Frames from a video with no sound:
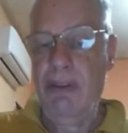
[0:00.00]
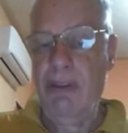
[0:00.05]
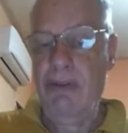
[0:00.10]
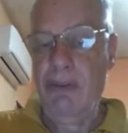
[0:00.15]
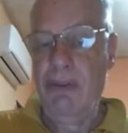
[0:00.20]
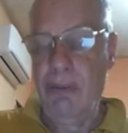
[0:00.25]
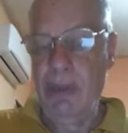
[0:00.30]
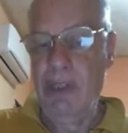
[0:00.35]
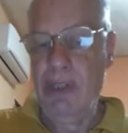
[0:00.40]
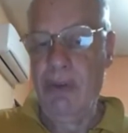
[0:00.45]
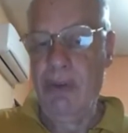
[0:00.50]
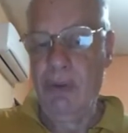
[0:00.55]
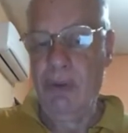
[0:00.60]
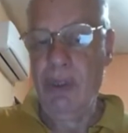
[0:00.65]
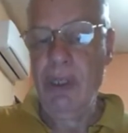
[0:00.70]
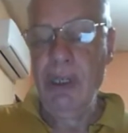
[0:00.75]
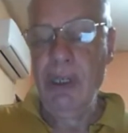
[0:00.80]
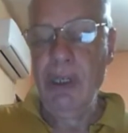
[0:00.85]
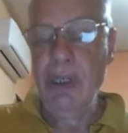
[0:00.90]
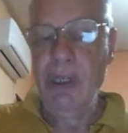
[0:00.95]
from S to
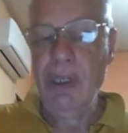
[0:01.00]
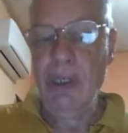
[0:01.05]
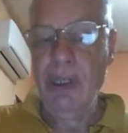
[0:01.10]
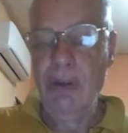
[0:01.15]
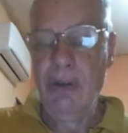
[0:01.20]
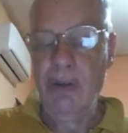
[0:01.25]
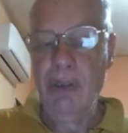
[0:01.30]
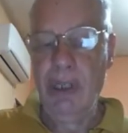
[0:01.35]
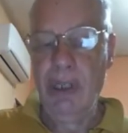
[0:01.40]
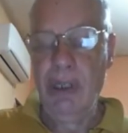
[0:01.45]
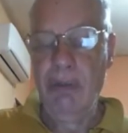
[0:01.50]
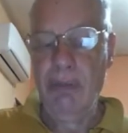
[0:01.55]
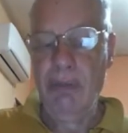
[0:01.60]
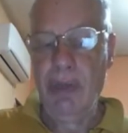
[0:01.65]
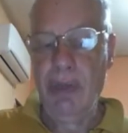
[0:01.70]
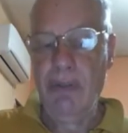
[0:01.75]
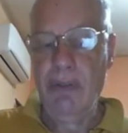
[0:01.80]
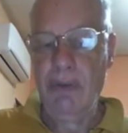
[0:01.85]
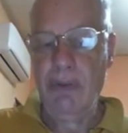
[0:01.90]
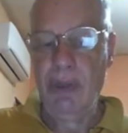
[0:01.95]
T, containing
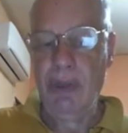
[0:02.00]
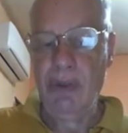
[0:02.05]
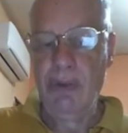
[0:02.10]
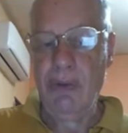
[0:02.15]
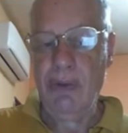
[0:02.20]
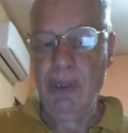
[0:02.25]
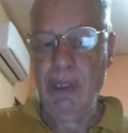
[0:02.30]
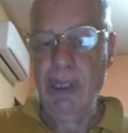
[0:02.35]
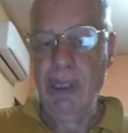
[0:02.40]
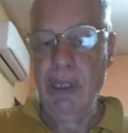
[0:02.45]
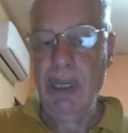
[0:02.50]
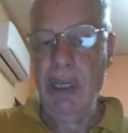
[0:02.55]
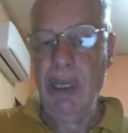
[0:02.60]
path from S to T,